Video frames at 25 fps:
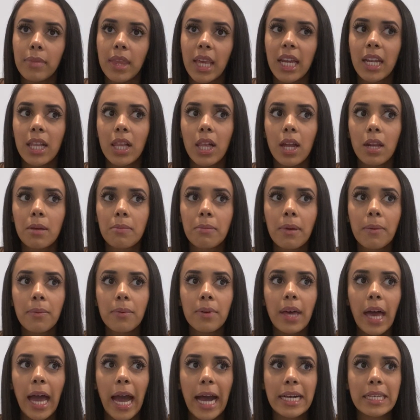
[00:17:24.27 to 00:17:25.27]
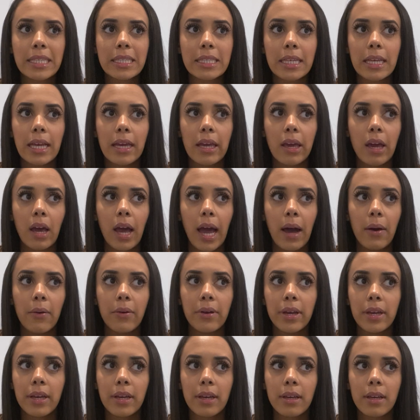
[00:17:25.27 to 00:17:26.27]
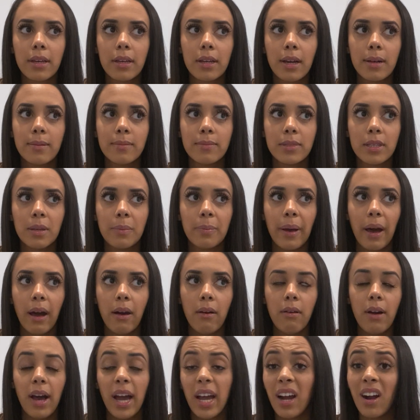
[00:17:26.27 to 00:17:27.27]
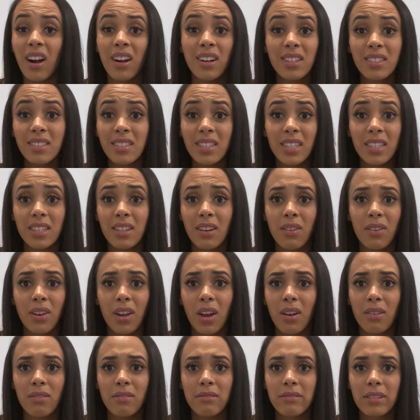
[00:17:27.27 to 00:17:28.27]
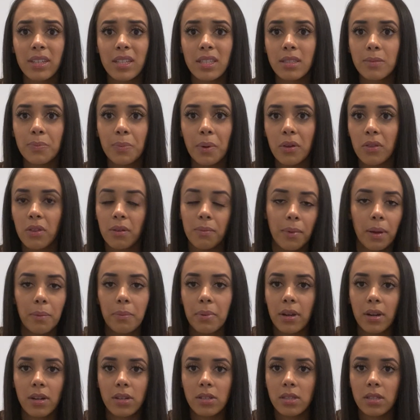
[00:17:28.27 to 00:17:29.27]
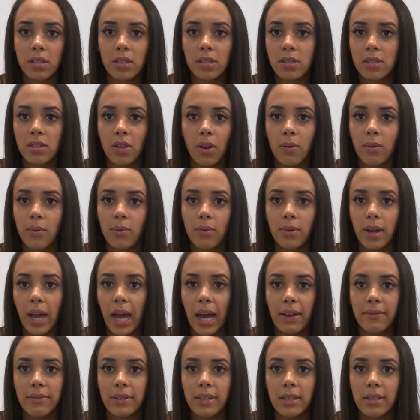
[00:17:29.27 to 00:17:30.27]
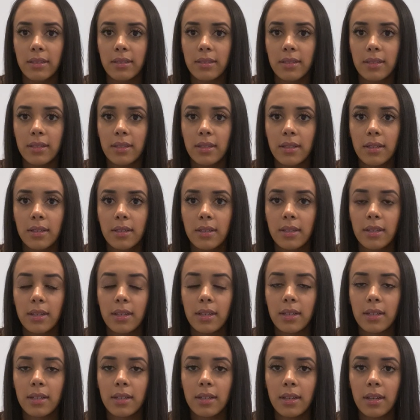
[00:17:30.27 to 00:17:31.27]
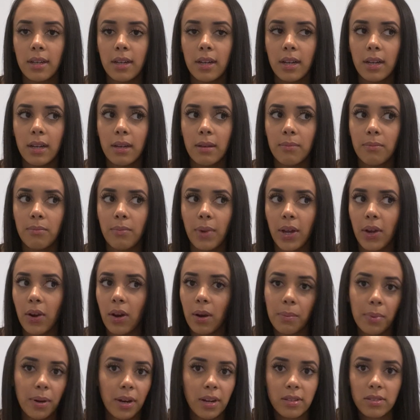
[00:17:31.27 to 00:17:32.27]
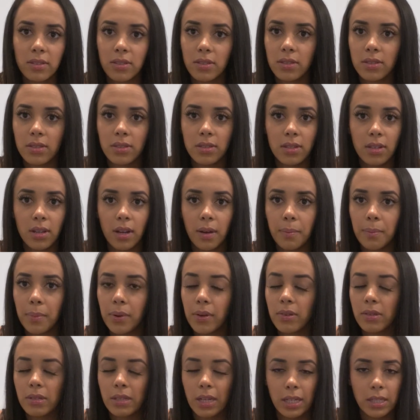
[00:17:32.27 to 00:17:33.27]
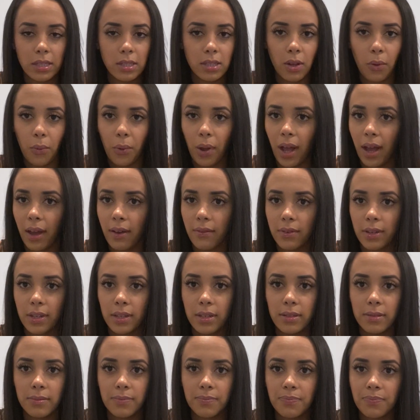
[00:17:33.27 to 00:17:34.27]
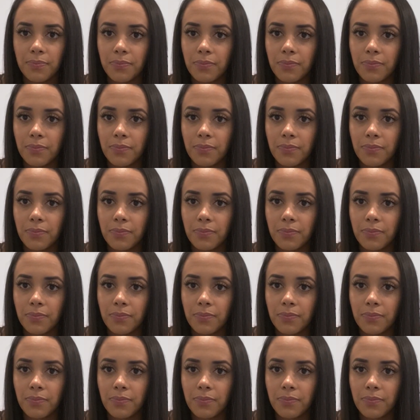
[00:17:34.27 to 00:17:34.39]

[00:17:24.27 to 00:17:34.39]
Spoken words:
And a lot of people ask like how it comes about. I honestly don't know, because both of my parents don't have it. My grandparents on both sides don't have it.